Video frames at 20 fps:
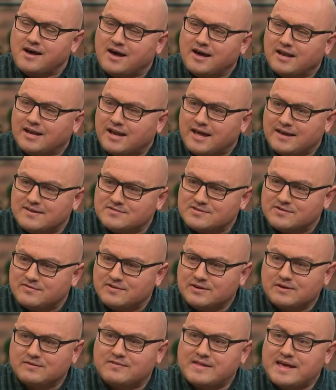Our lives are
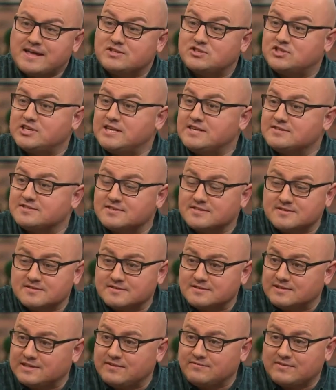full of that.
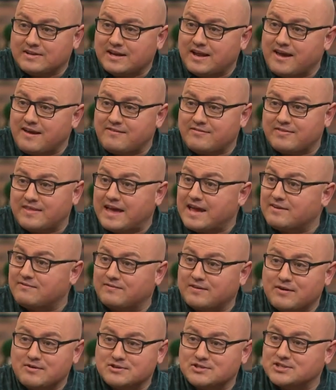Jesus lived a life that had
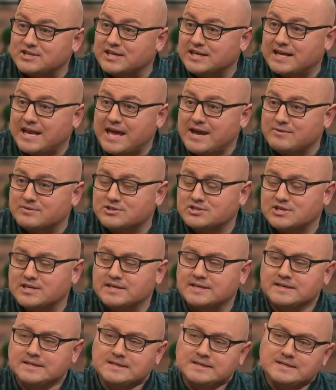flourishing and
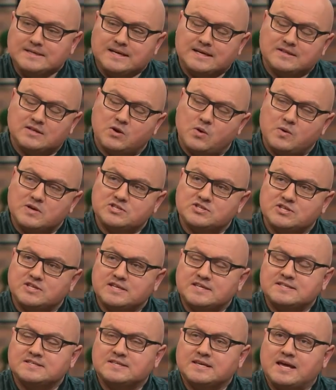languishing. And the
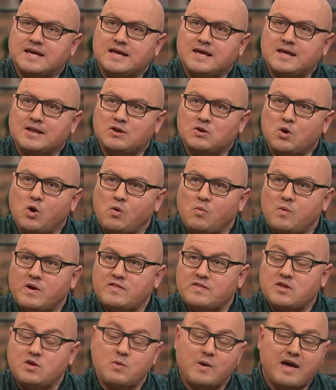question is not
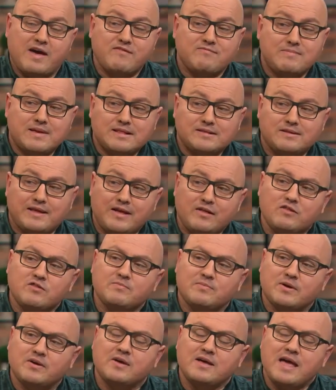whether you have mental
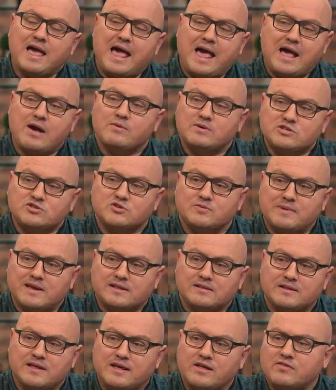health, but how is your
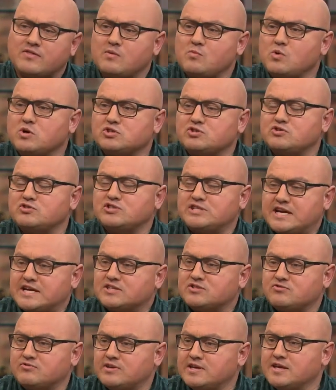mental health and what
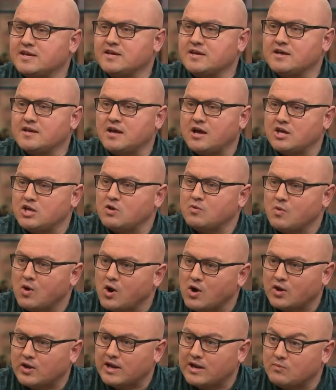trajectory are you
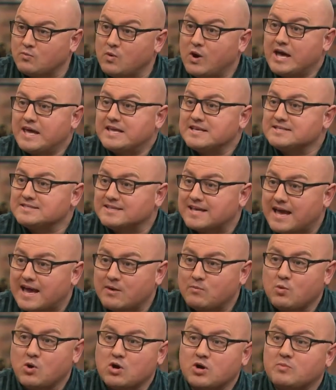on, and why is that,
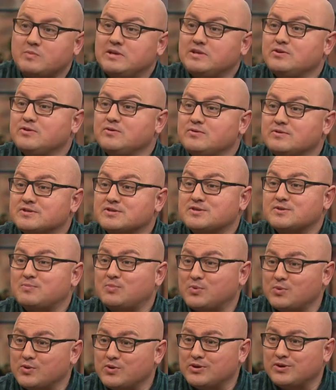and what can we do to
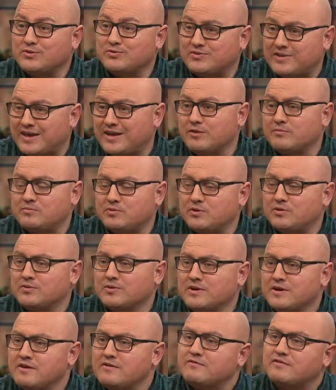support you, to help you
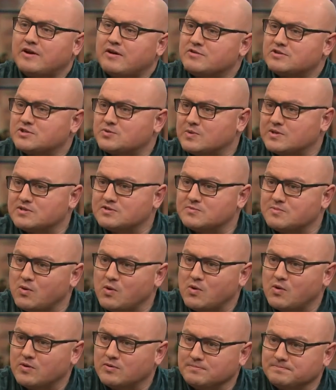flourish once
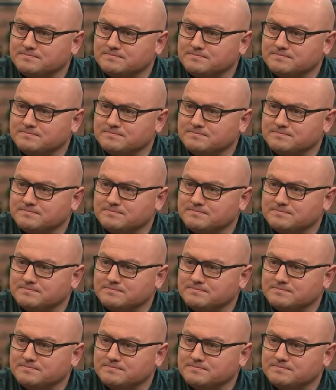more?